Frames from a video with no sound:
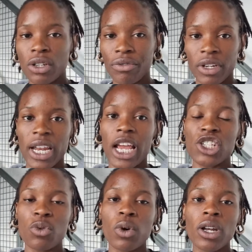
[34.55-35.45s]
2 to 3
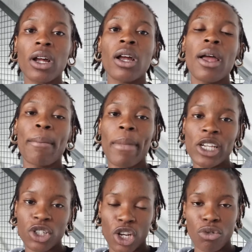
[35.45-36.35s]
days, you want to
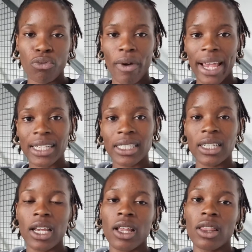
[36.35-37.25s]
make sure that you
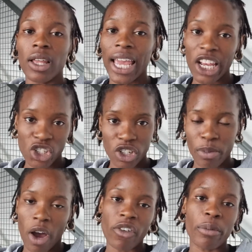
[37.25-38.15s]
rest the
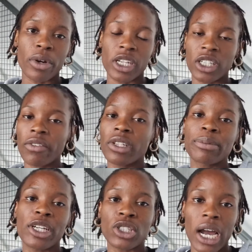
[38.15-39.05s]
injured part of your body. So if you
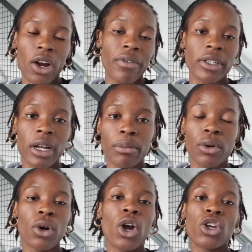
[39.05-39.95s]
sprained your ankle, for
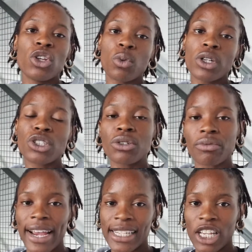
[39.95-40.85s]
example, you want to
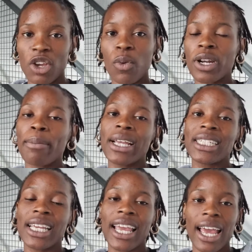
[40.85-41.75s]
rest it. You want to
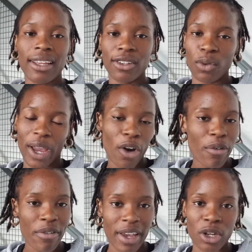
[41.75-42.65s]
basically get your weight
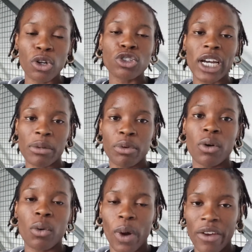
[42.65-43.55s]
off of it, not try to
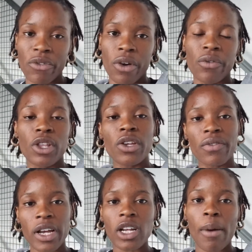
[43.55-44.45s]
put weight for it for those
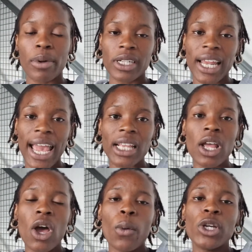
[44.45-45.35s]
first couple of
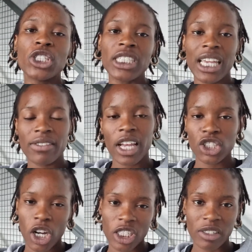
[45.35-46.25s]
days, which just gives it
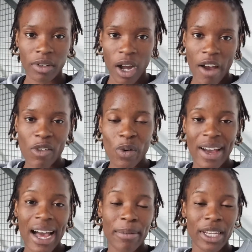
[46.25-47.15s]
a chance to recover
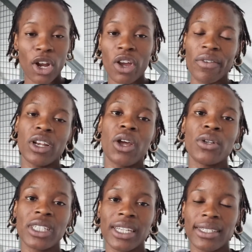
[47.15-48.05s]
without being
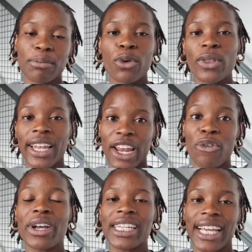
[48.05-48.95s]
overloaded more than it
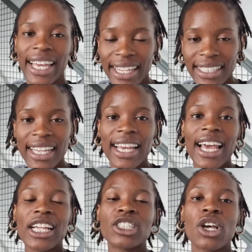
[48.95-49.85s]
already is.
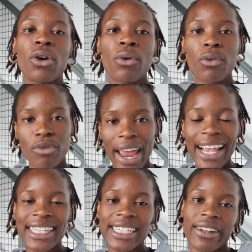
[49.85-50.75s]
And so
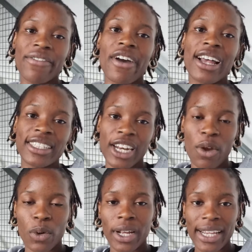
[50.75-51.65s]
rest is the first thing
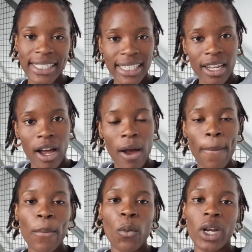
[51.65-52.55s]
that you want to consider
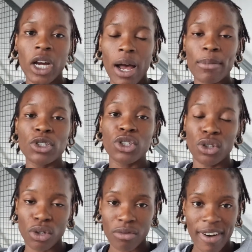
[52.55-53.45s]
when it comes
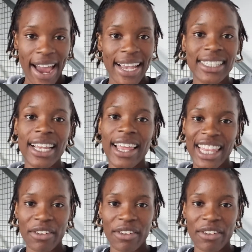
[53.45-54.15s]
to the R.I.C.E